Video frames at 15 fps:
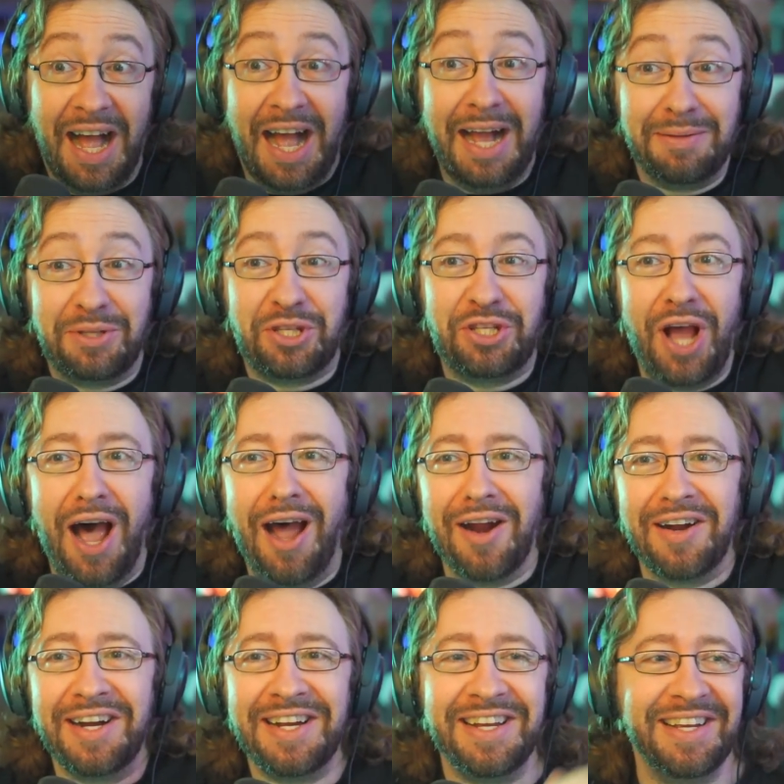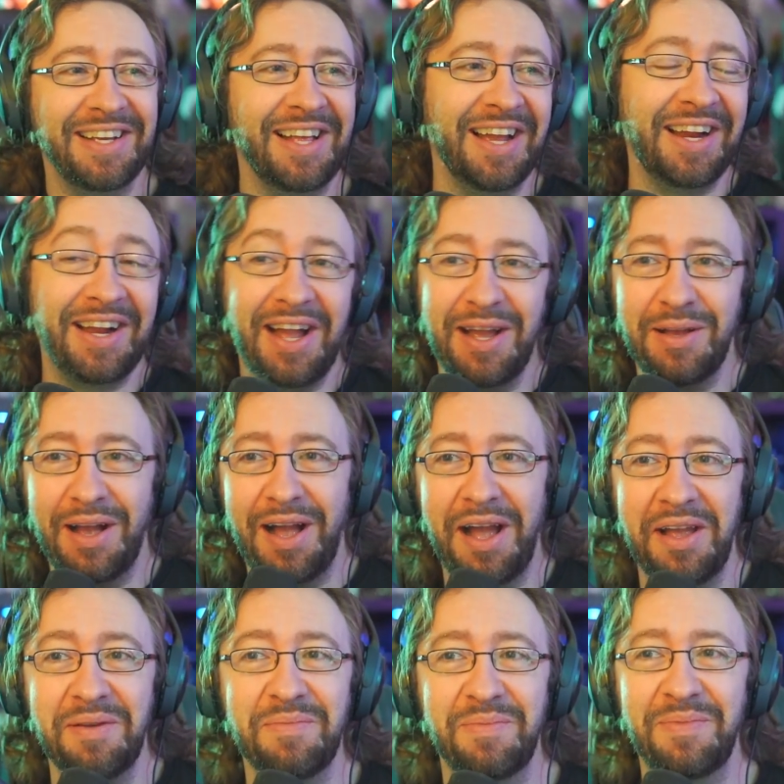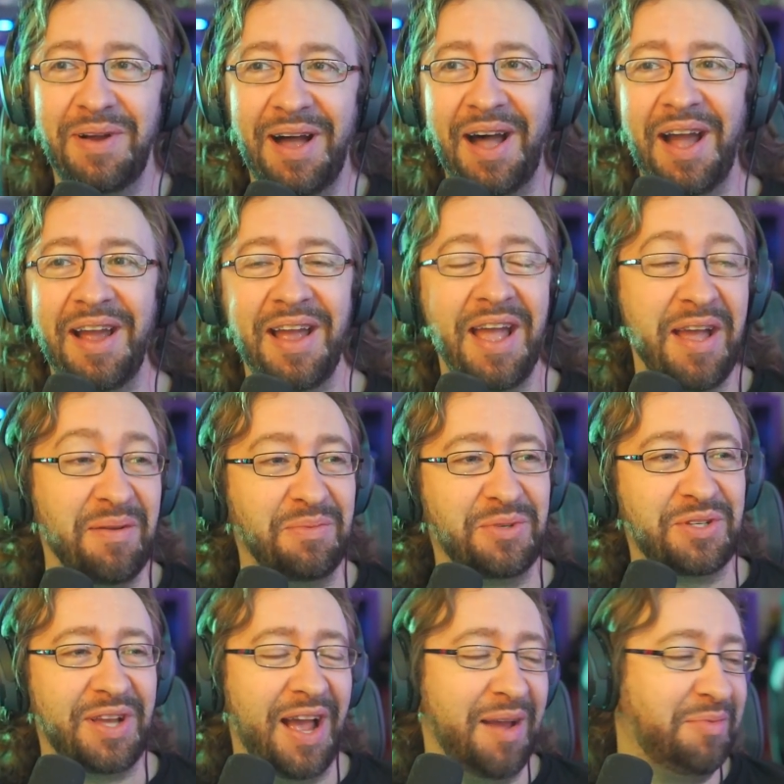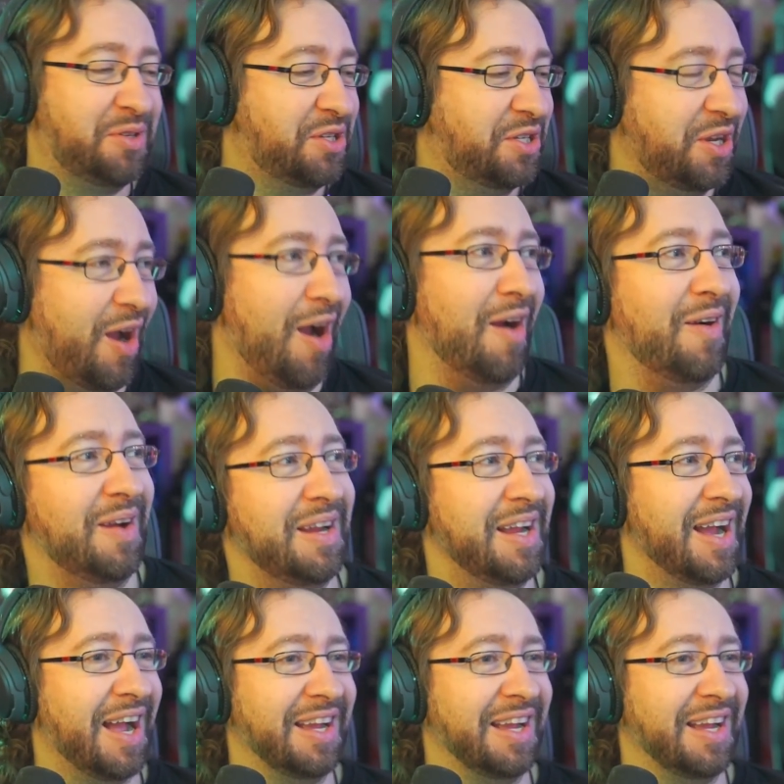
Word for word: I'm sorry. Like I, I'm, I am, I'm sorry.